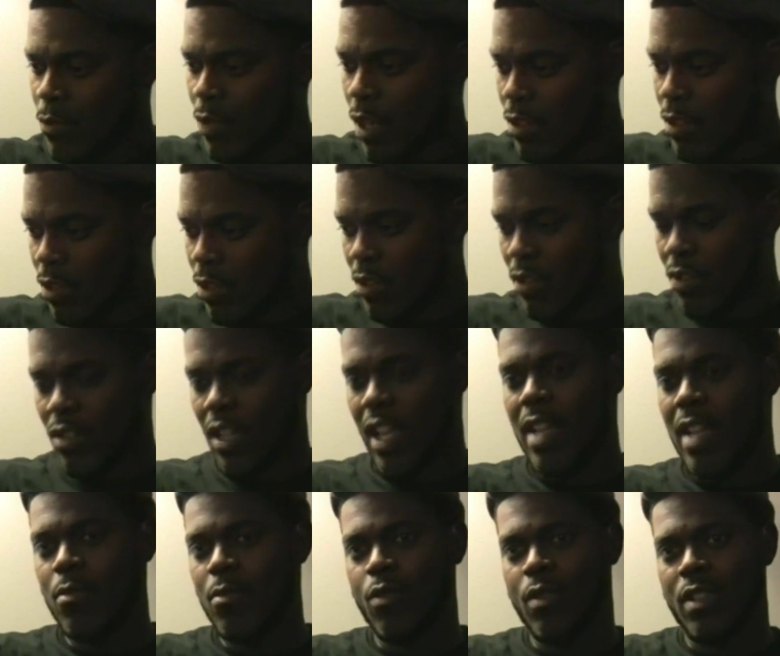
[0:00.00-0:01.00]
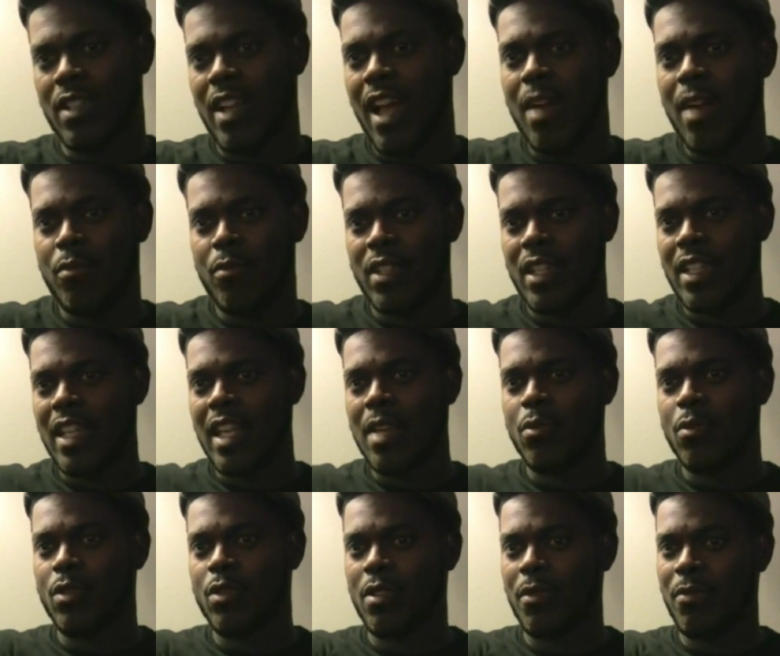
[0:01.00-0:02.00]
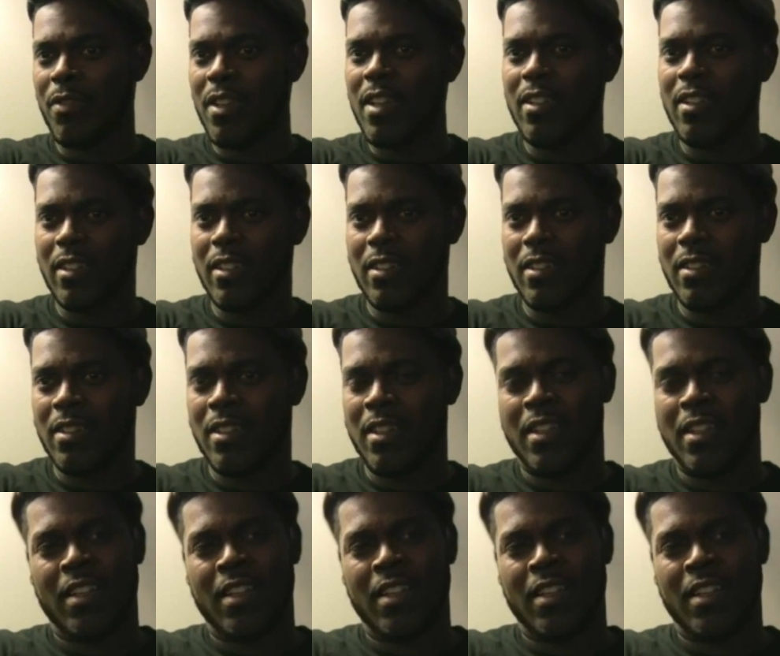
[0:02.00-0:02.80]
touching this table and not being able to feel it?